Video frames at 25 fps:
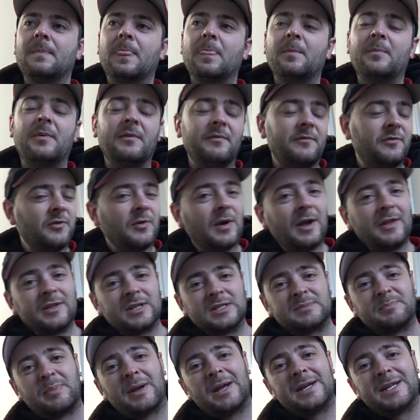But throughout
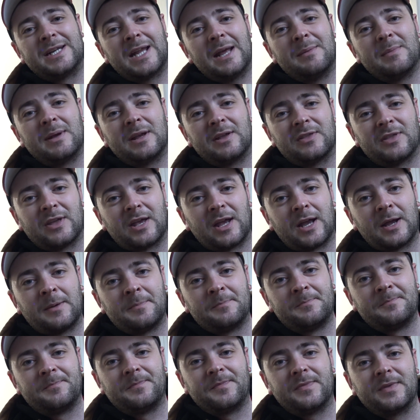this pandemic thing,
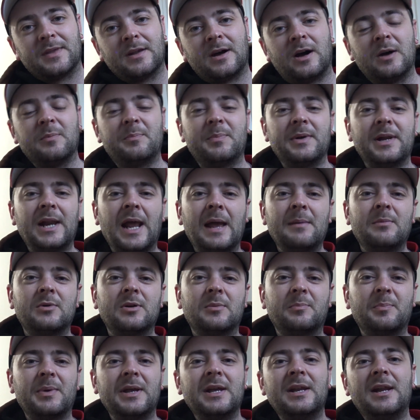I've been able
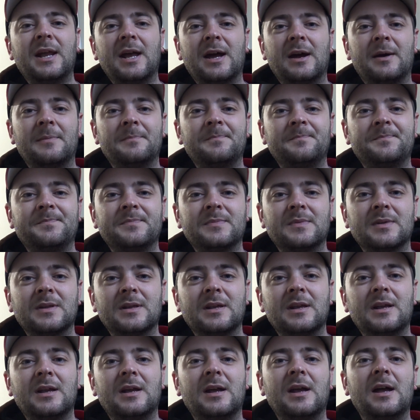to be there,
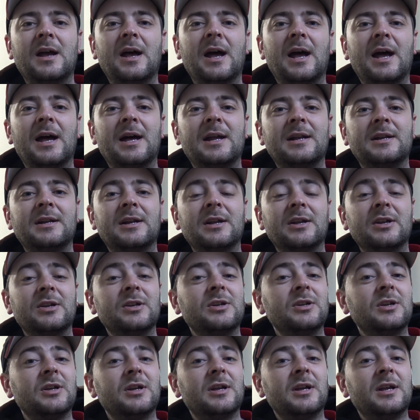and
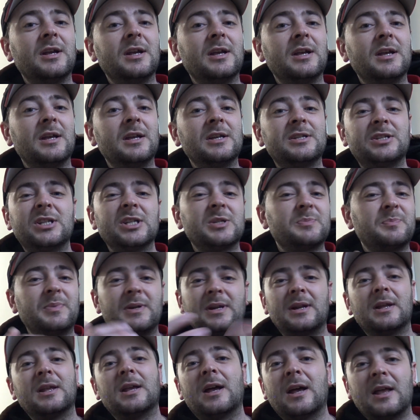it's just
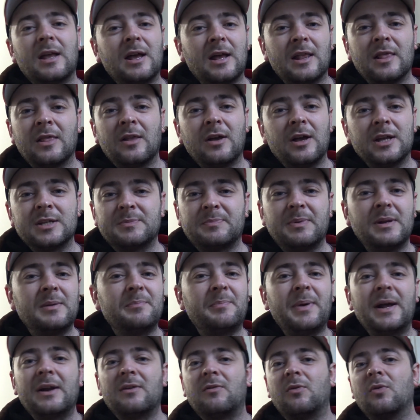been it's been
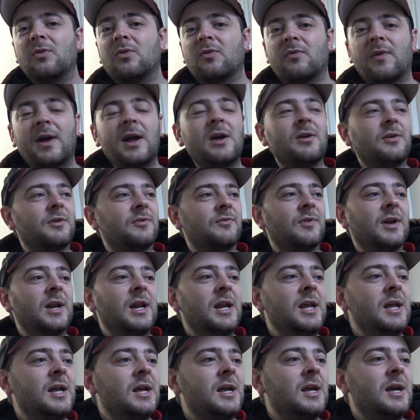better all around,
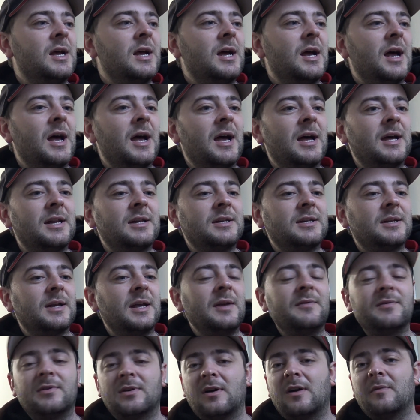really. And
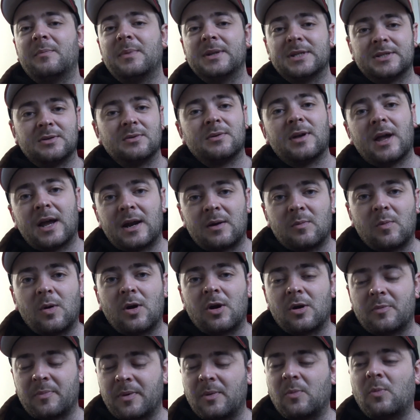even though I've been still going to
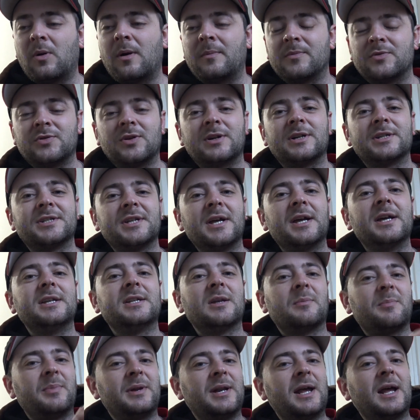work, but what I'm trying to say
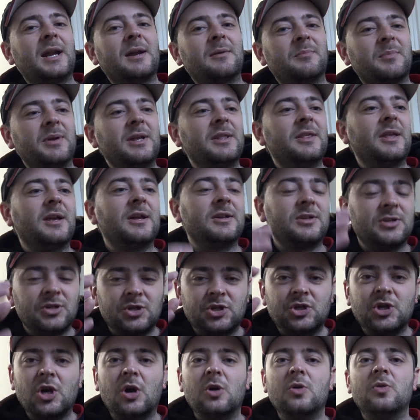is I've been able to be there to
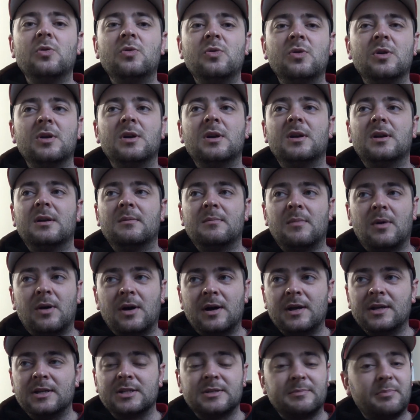show
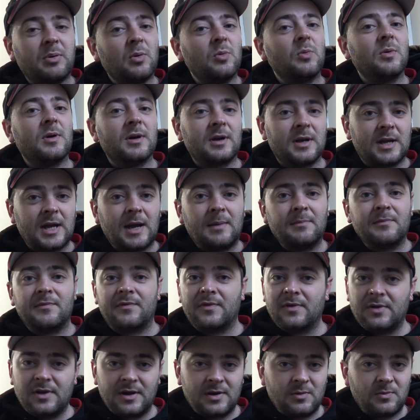my support and
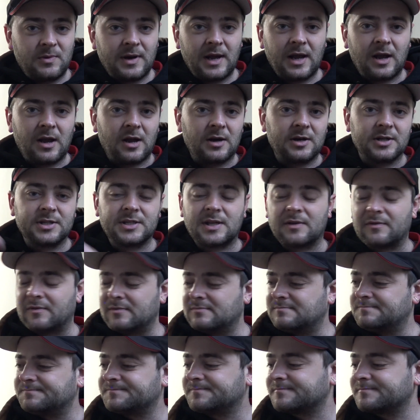comfort and all that kind of stuff.